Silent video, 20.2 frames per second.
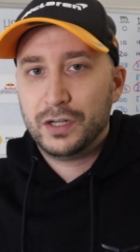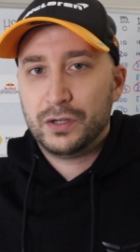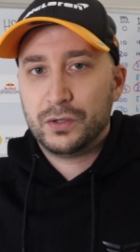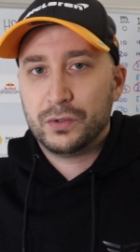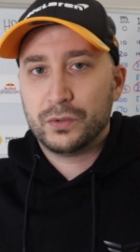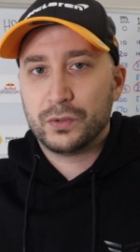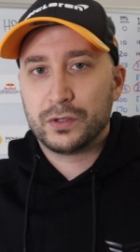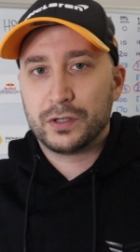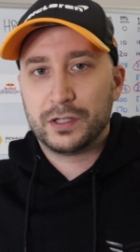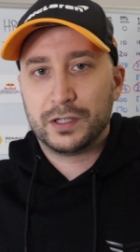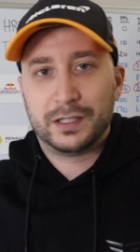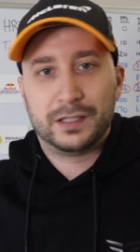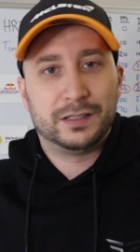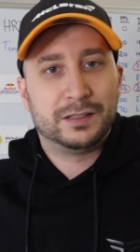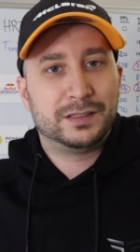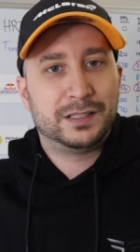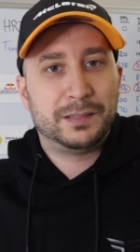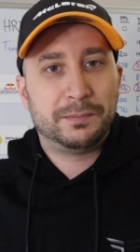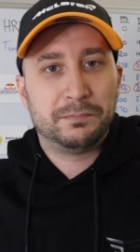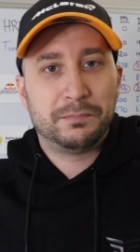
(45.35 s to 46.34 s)
Or
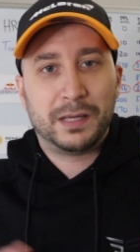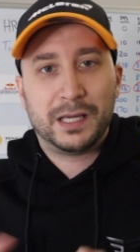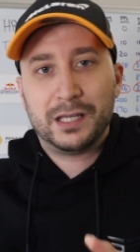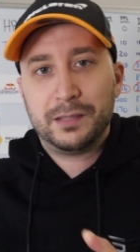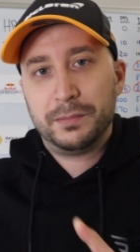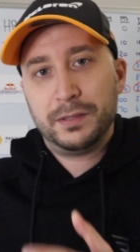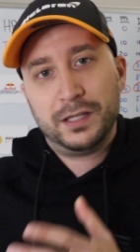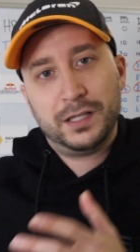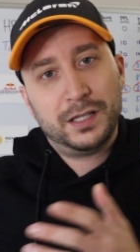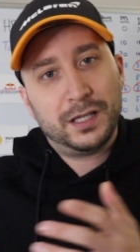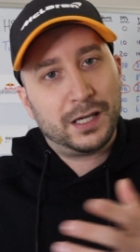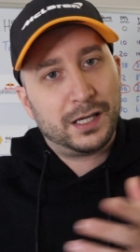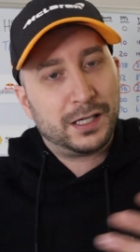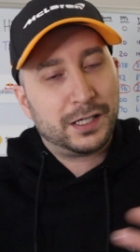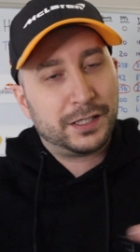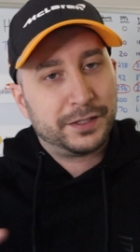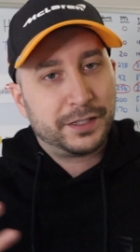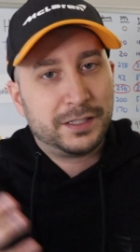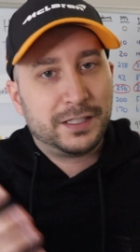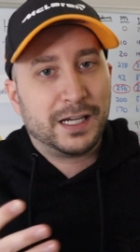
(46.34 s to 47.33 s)
is he maybe
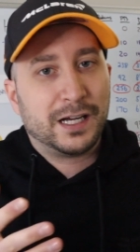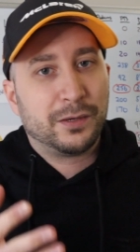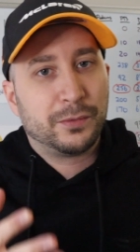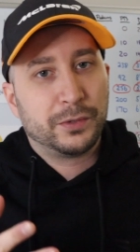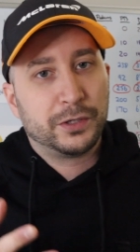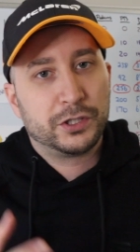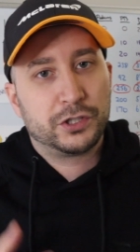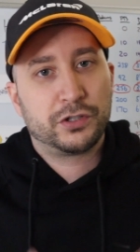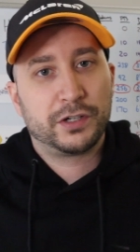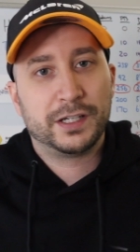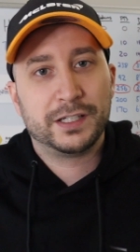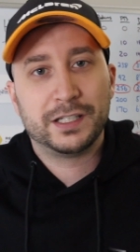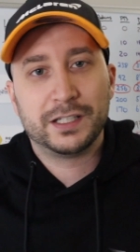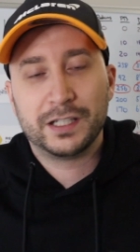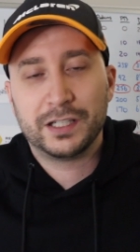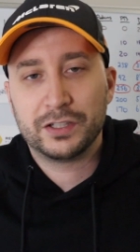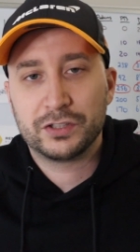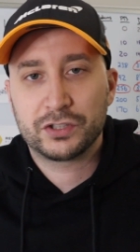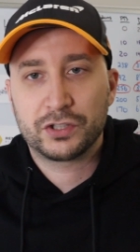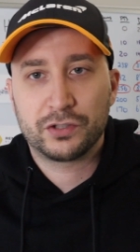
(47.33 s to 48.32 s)
on the downward trend in
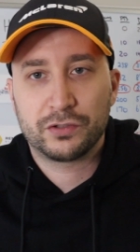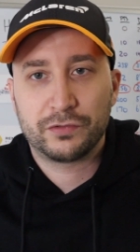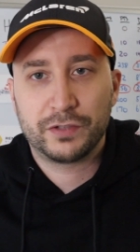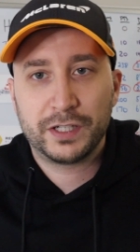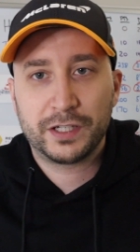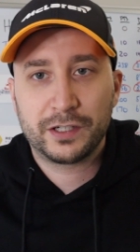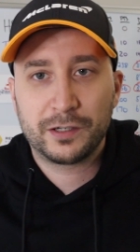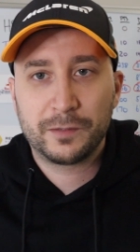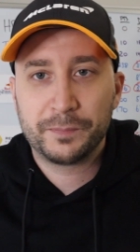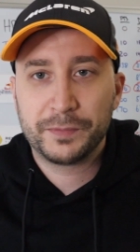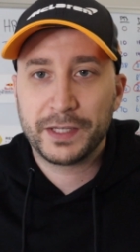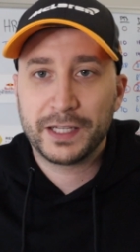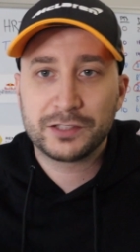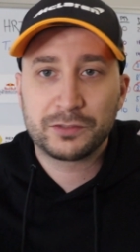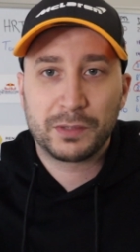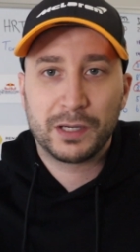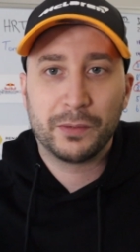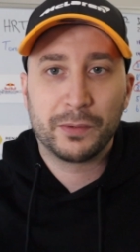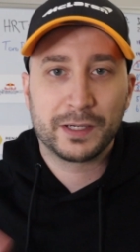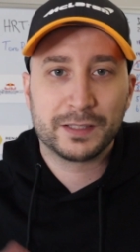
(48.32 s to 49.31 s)
his career? That's
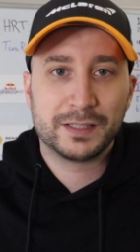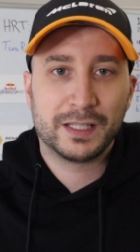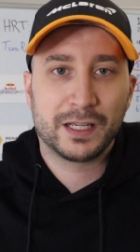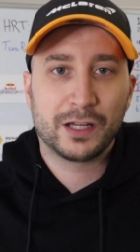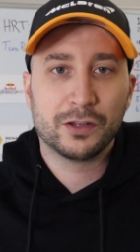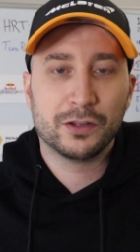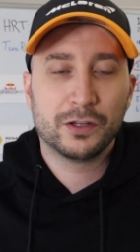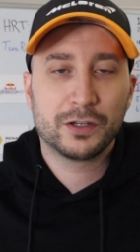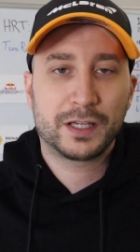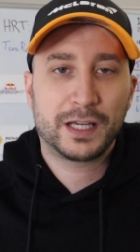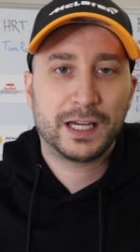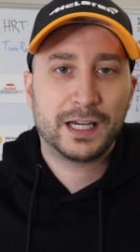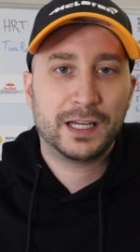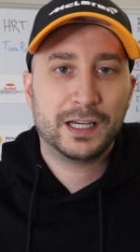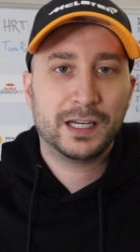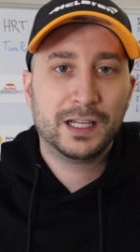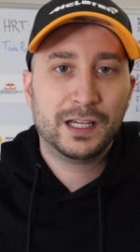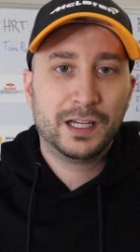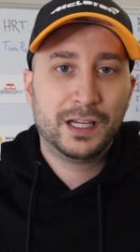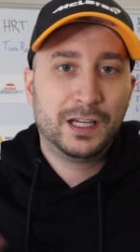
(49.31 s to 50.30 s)
what I want to take a look at.